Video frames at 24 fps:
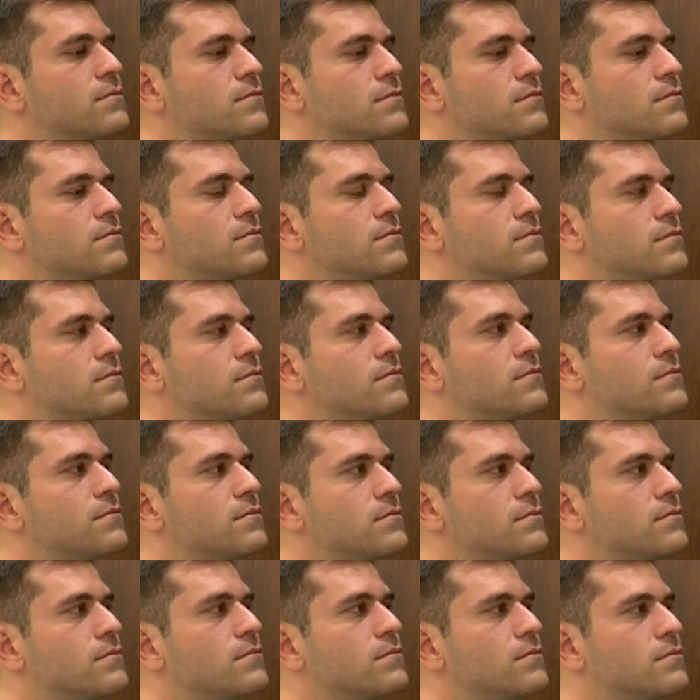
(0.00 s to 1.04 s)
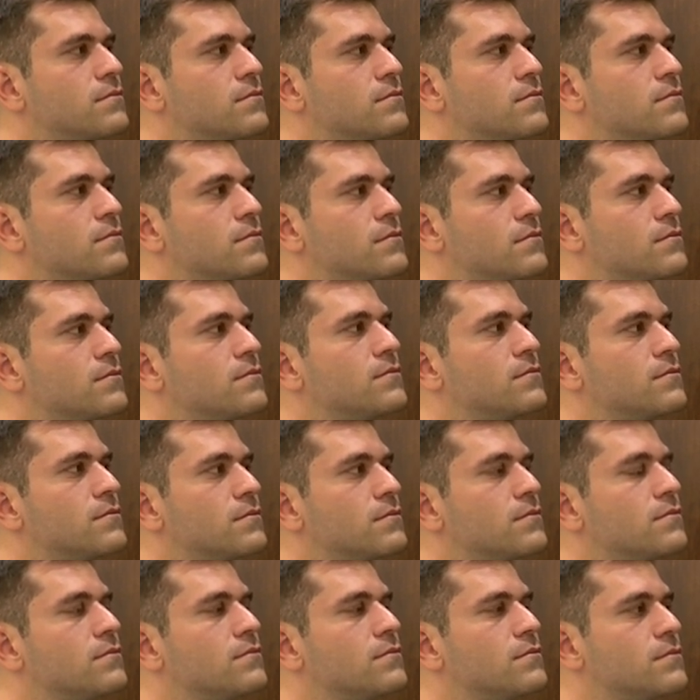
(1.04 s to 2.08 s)

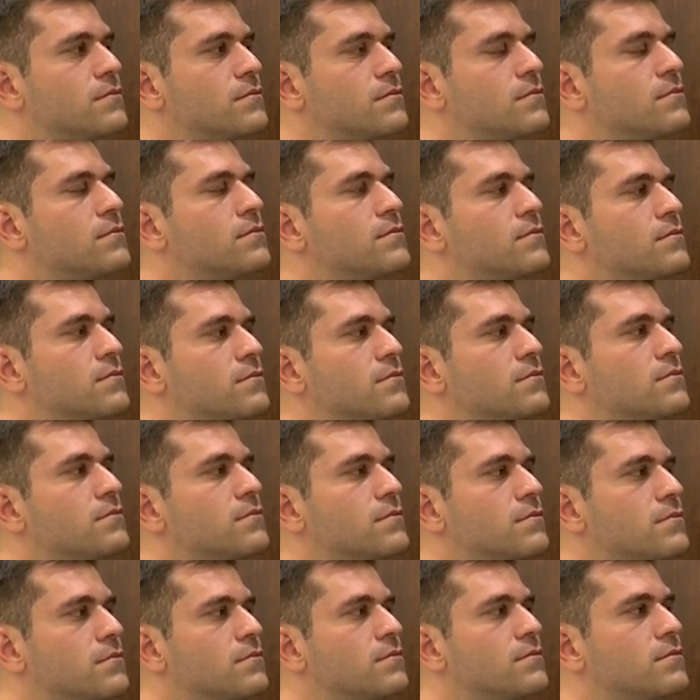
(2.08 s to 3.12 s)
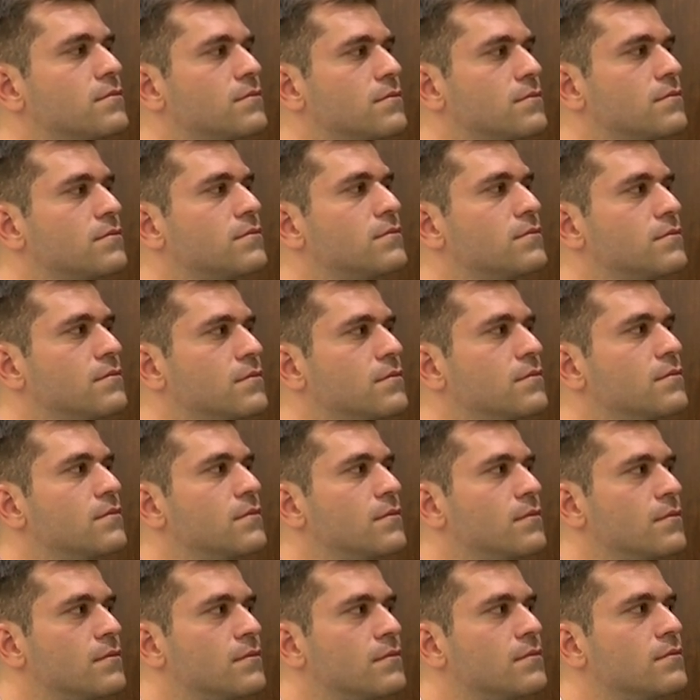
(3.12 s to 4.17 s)

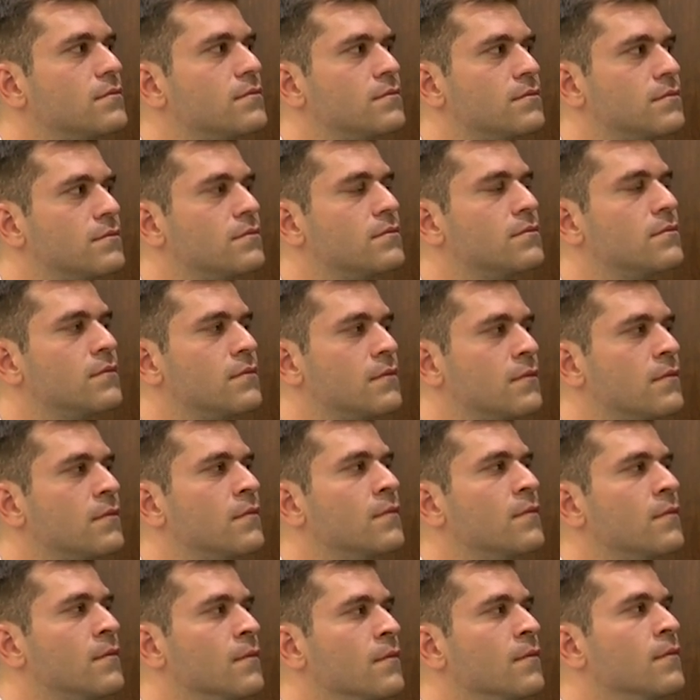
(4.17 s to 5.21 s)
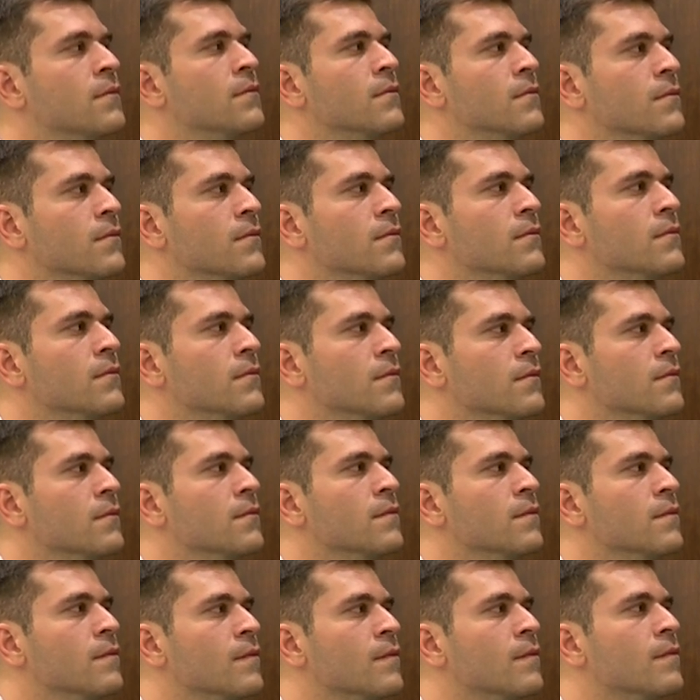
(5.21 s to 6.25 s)

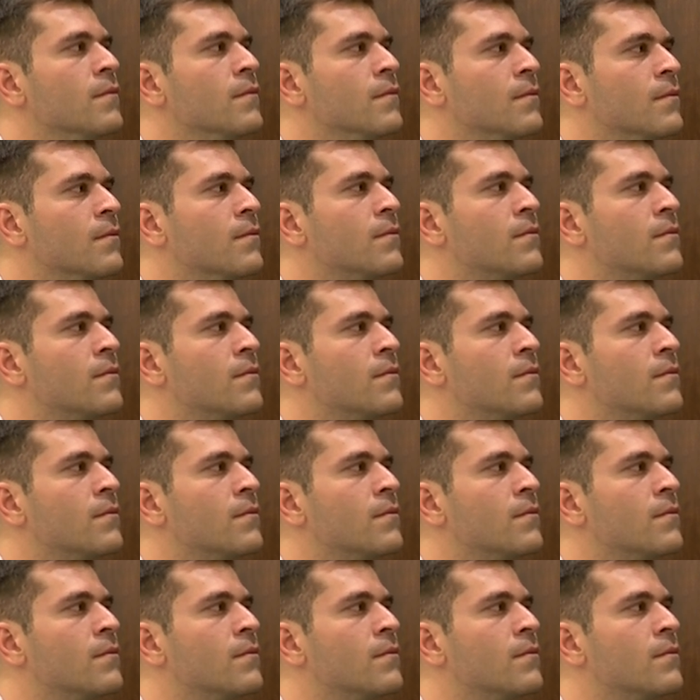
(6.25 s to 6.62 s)
(not speaking)